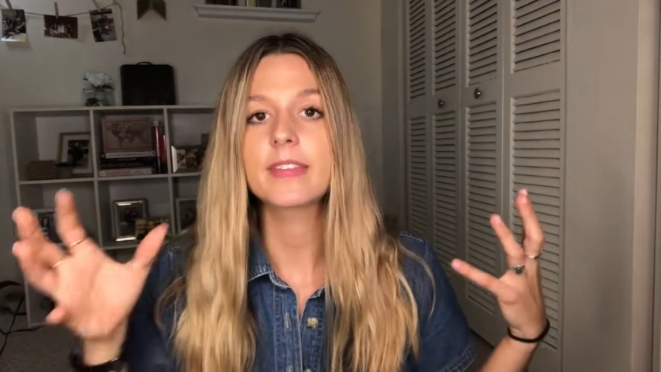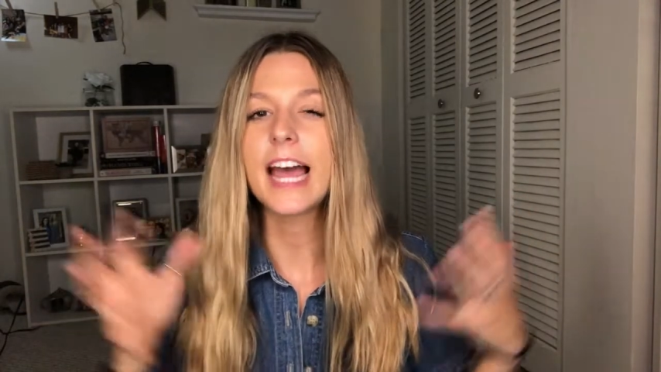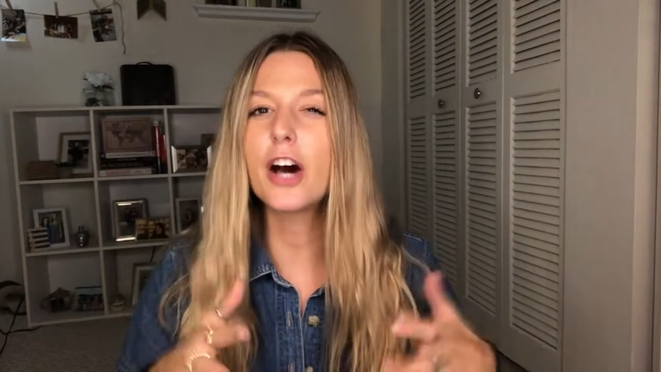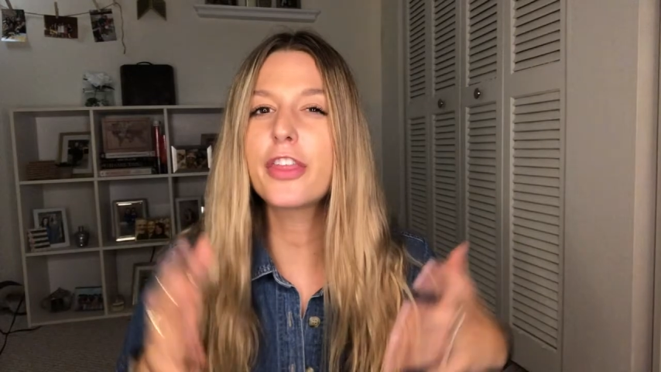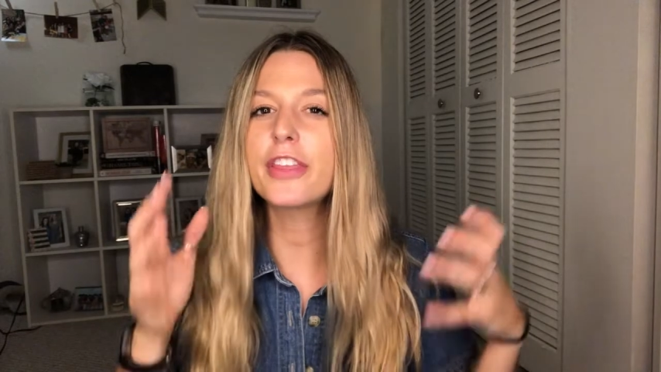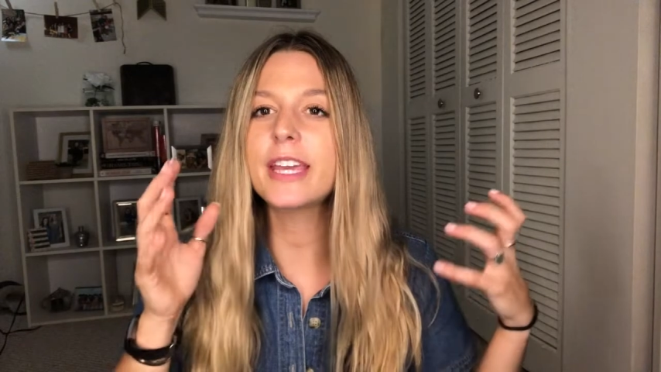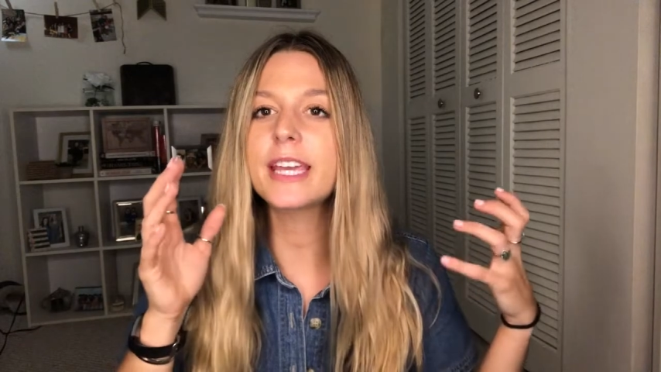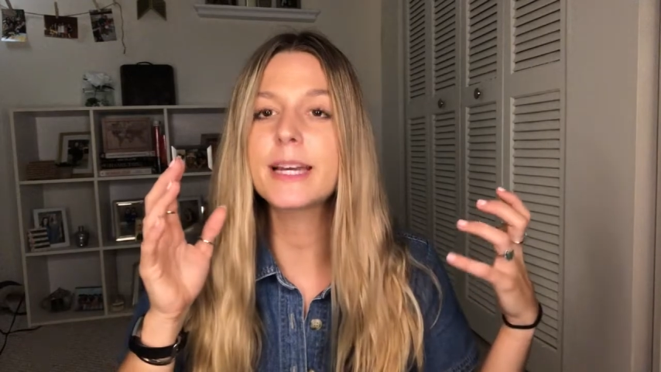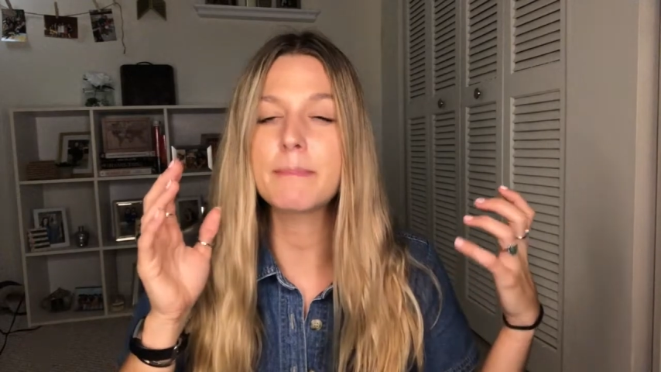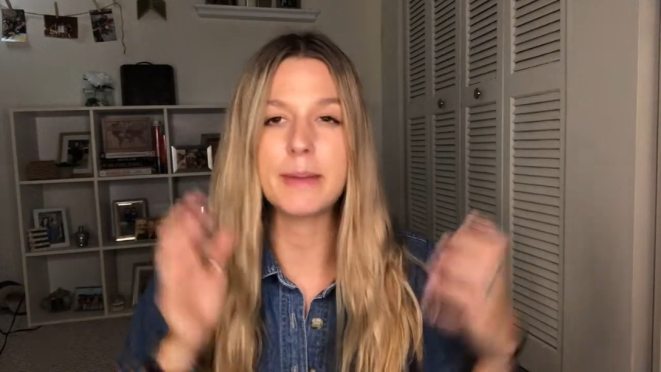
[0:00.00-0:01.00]

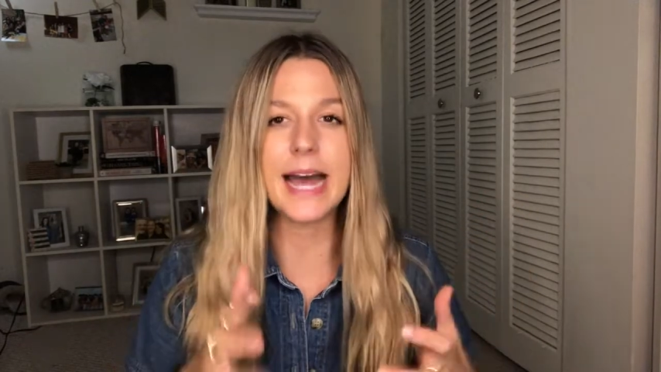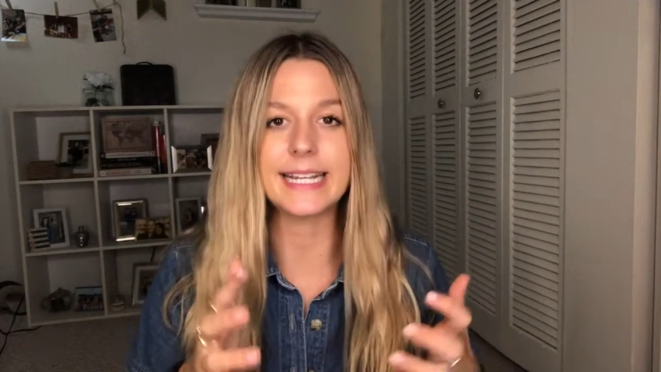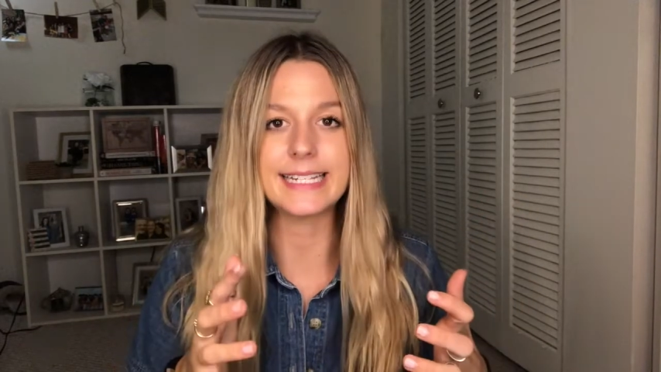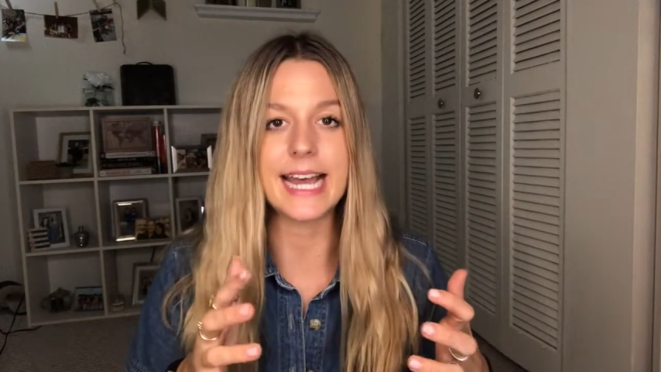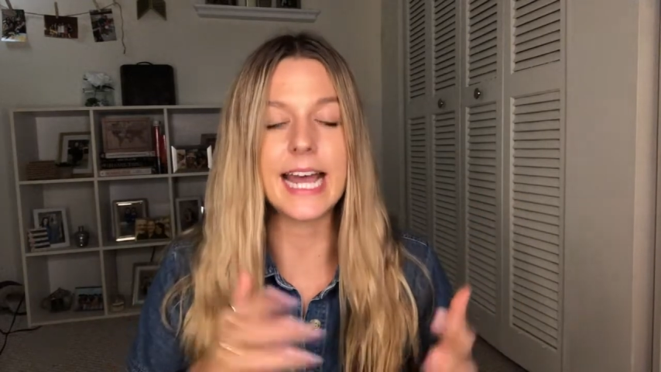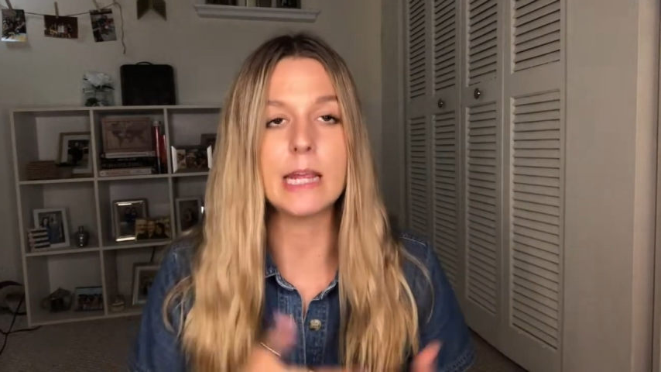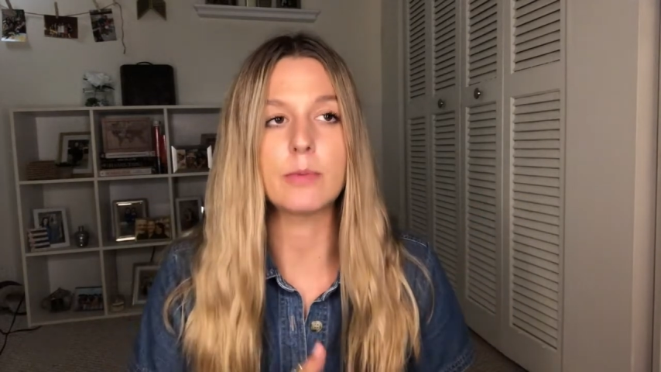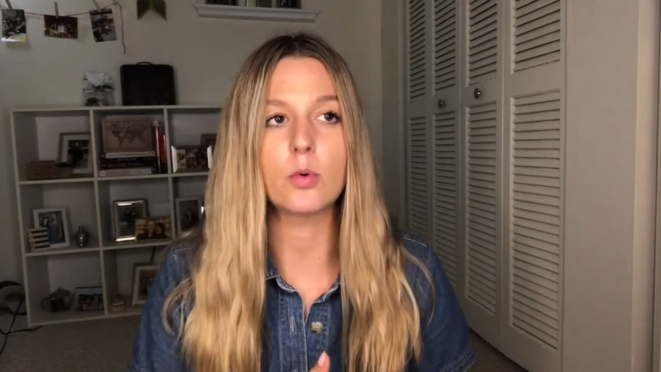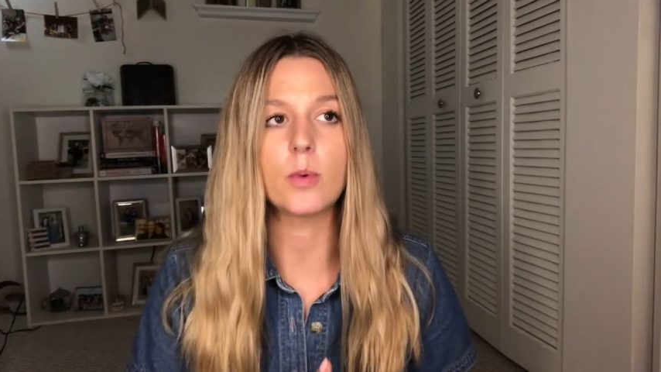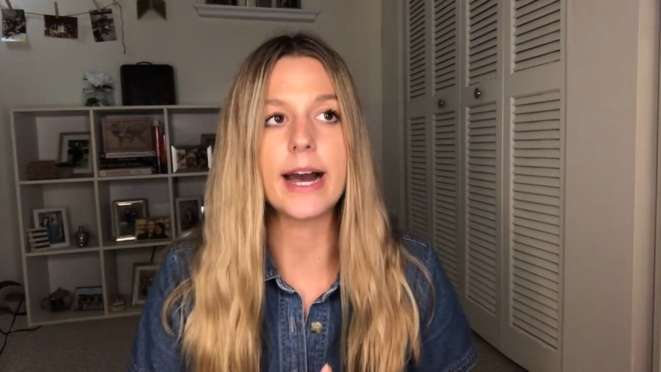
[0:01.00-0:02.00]
healthy body type
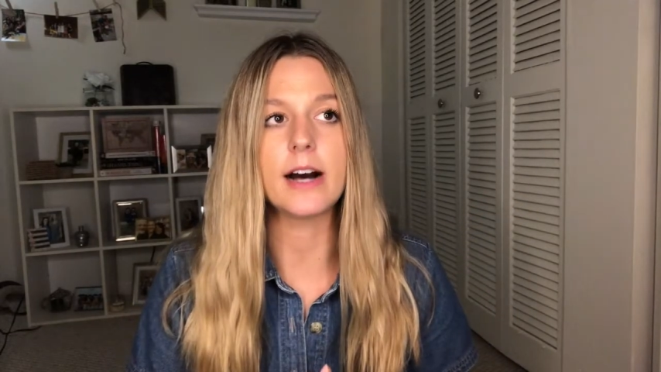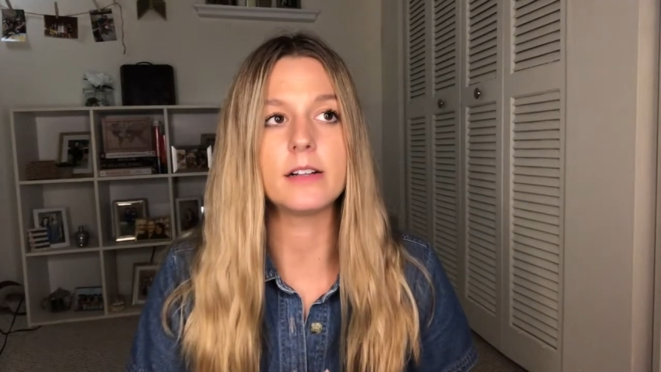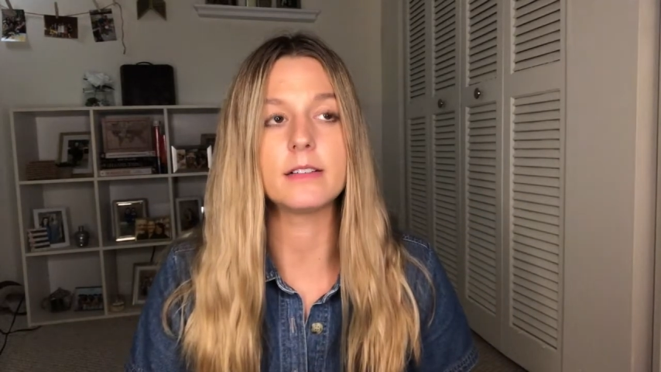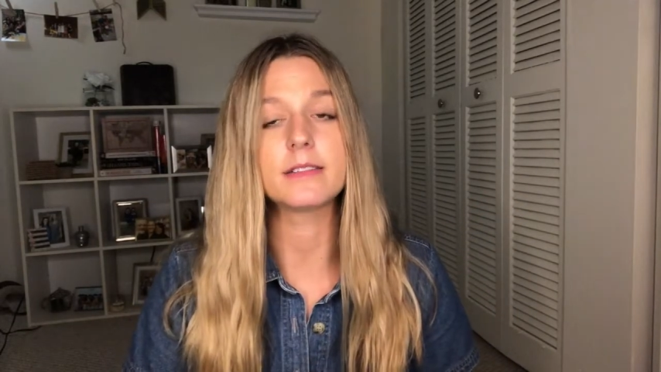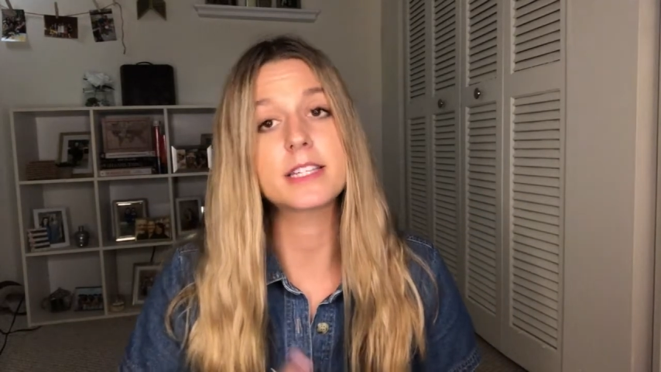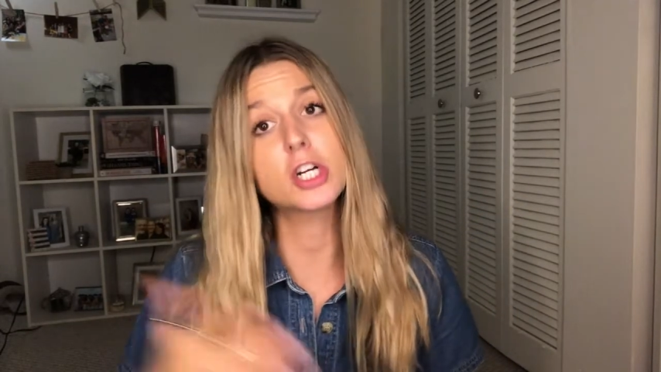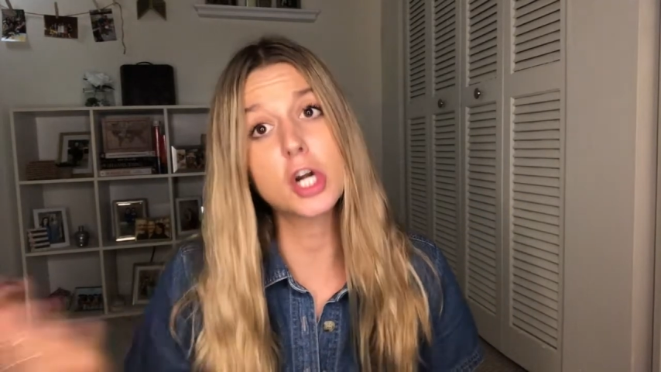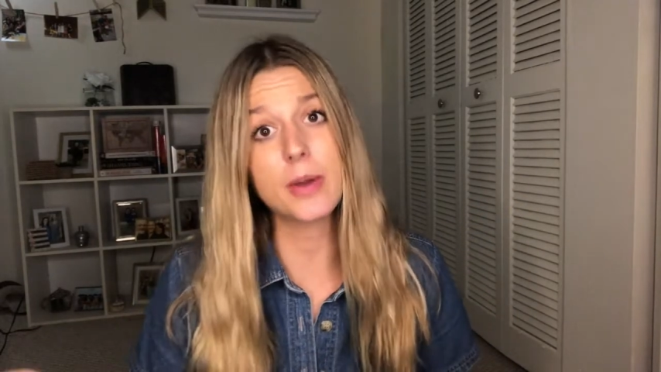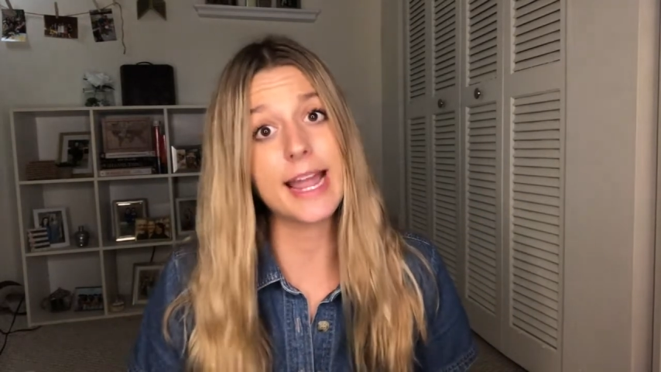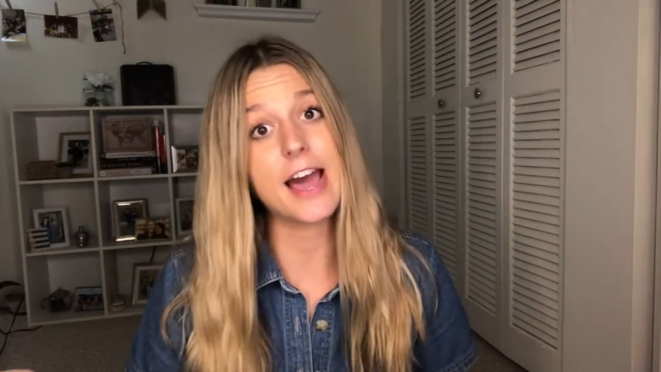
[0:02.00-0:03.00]
while still
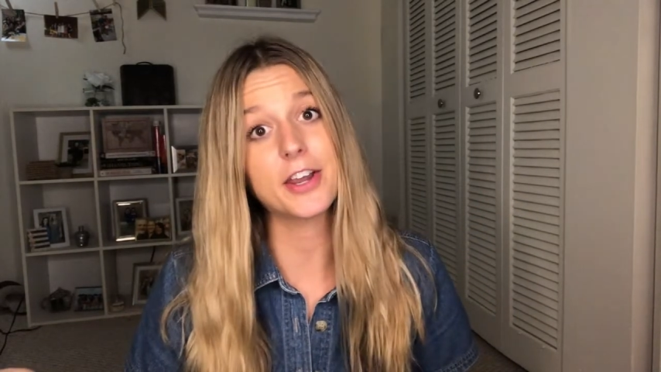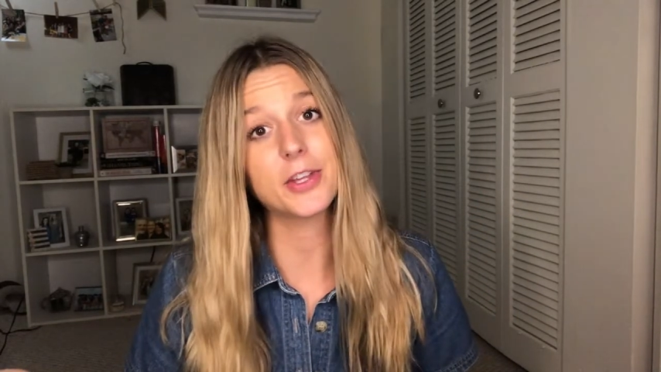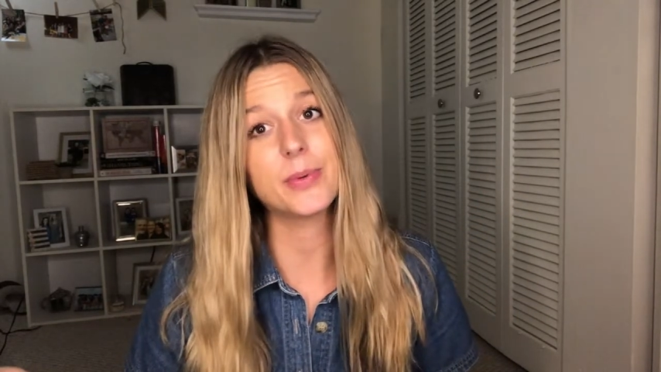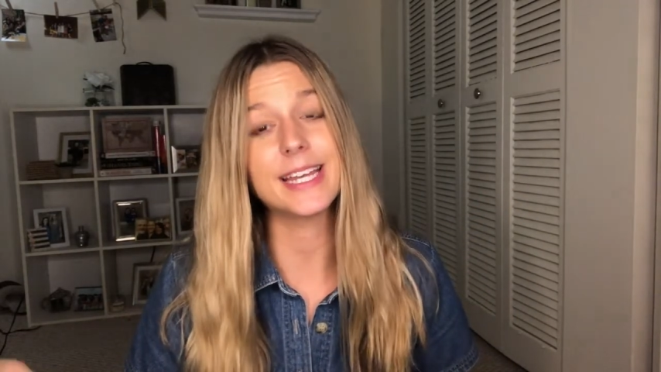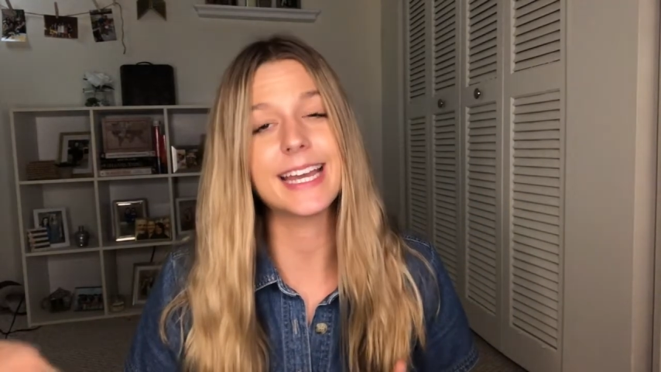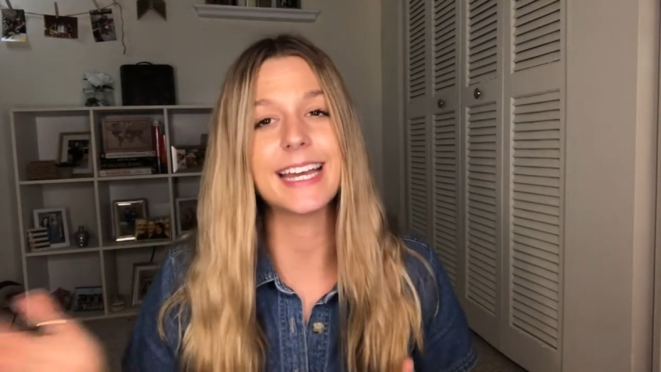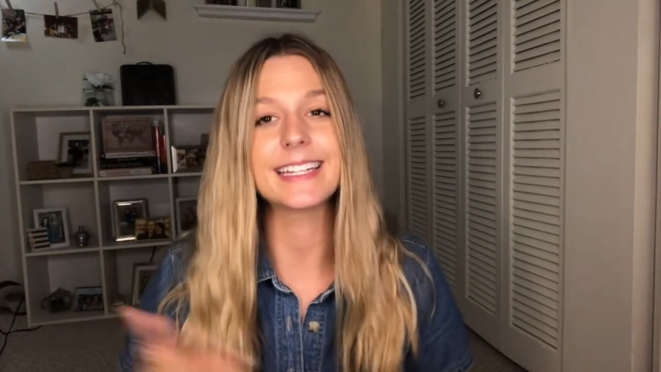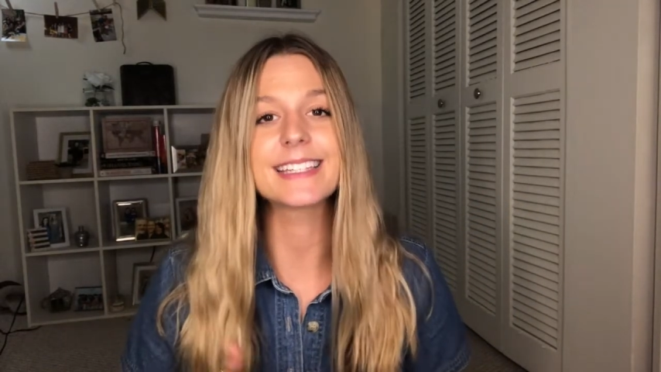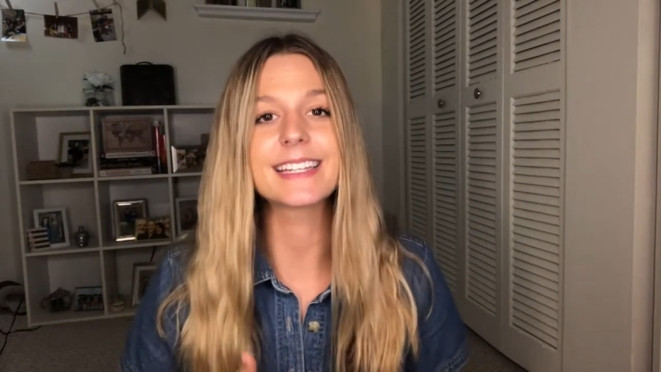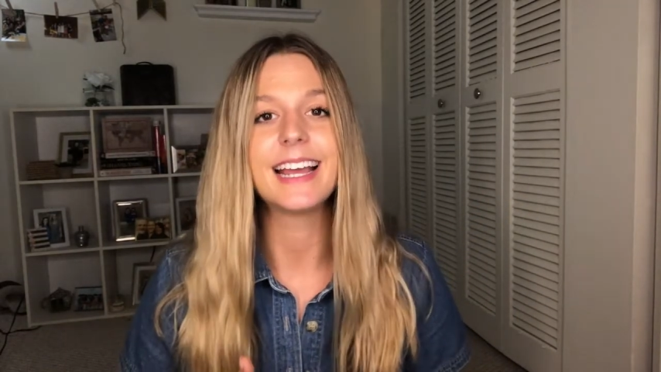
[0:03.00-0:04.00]
going out on the
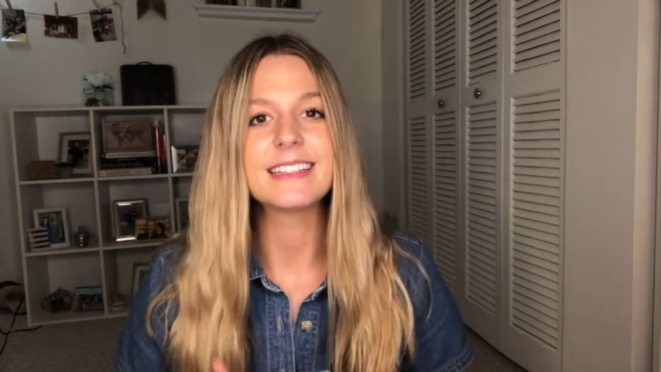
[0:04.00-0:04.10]
weekends,